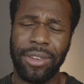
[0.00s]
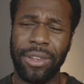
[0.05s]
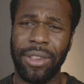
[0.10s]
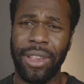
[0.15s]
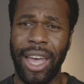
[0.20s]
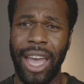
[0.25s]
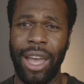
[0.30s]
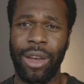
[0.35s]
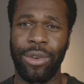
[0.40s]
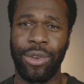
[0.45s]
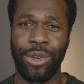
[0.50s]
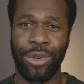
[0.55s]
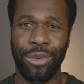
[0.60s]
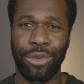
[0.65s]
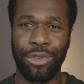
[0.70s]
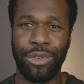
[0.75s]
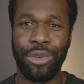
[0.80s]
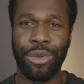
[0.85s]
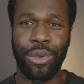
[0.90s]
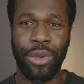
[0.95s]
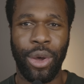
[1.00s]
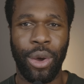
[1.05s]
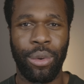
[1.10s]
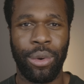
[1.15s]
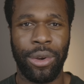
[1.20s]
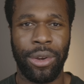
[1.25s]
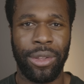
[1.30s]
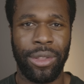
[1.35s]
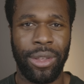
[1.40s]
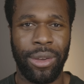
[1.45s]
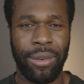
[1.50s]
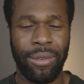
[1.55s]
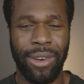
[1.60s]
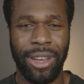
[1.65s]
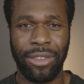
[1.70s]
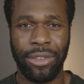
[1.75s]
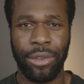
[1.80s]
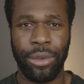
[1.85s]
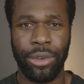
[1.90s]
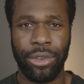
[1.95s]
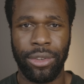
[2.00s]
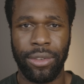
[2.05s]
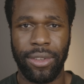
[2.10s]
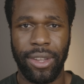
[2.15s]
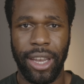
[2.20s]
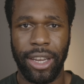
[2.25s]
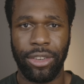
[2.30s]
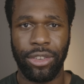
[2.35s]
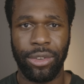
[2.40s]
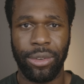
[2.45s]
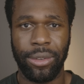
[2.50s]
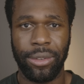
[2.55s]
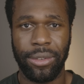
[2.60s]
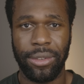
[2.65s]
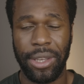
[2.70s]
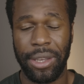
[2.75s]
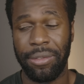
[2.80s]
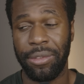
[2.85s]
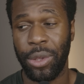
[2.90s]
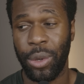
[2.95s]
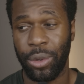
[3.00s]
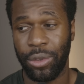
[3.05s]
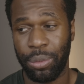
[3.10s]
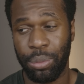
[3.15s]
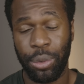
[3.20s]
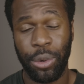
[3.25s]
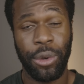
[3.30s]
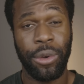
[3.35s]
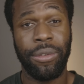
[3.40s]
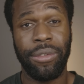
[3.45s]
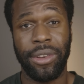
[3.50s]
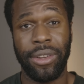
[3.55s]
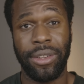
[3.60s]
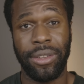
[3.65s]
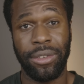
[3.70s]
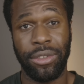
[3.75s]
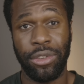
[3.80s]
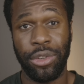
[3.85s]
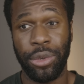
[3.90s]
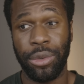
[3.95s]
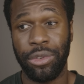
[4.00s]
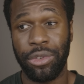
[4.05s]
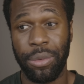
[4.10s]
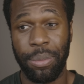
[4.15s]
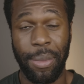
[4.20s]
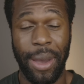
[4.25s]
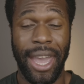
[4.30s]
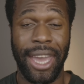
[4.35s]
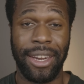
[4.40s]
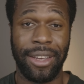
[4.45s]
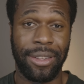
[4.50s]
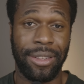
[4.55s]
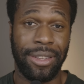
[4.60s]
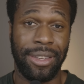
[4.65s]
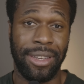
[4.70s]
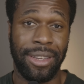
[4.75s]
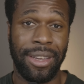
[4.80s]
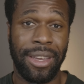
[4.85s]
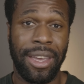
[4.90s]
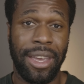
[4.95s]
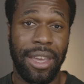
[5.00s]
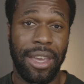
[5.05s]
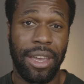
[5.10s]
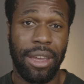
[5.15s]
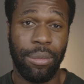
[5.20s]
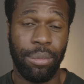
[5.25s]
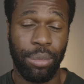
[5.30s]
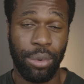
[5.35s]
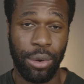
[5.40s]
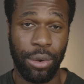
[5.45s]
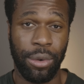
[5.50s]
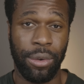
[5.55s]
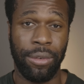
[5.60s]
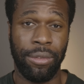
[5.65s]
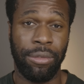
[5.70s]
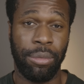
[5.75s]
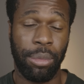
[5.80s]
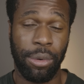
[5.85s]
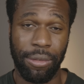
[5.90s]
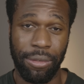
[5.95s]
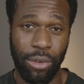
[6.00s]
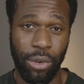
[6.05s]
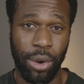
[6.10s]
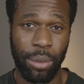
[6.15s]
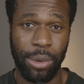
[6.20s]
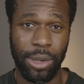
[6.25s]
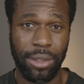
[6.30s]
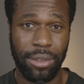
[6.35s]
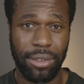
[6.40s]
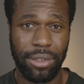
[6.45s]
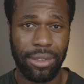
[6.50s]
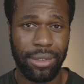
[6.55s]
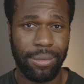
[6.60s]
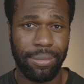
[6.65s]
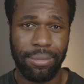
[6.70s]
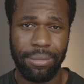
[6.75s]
allow you to lower the resolution textures, even though it's proven to dramatically improve performance.